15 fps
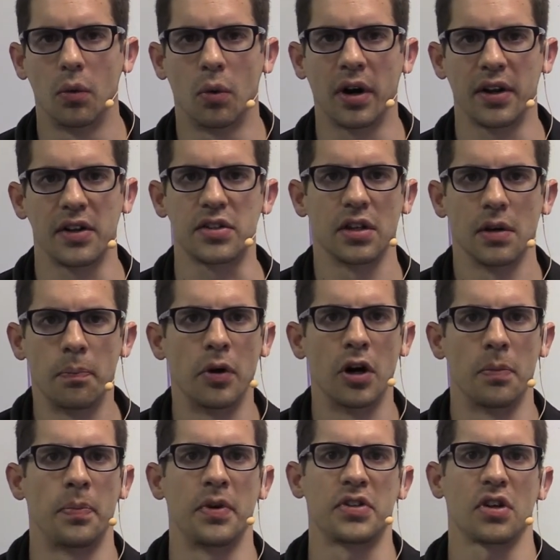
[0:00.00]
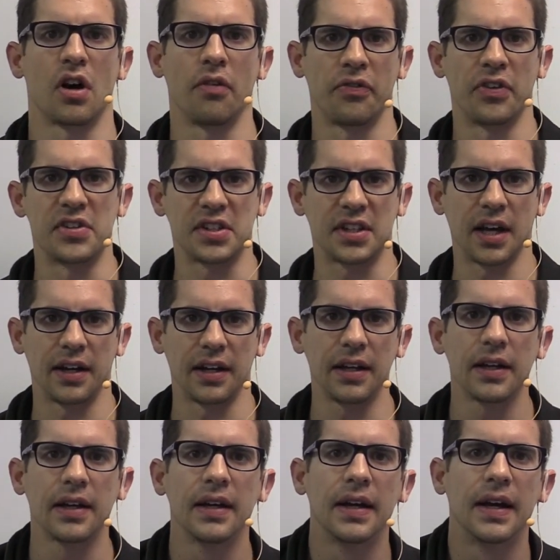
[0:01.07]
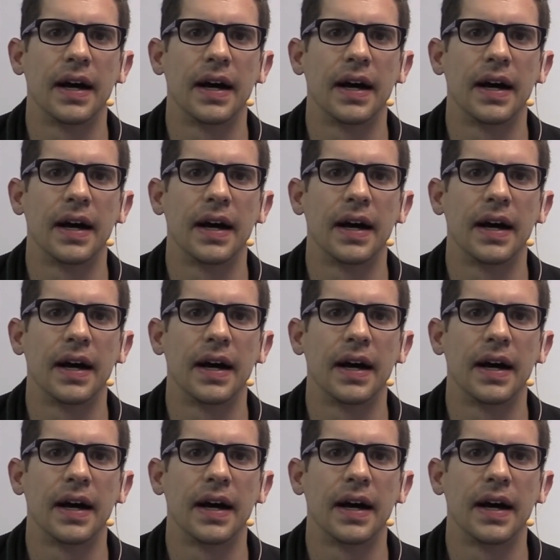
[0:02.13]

What is the purpose of the study?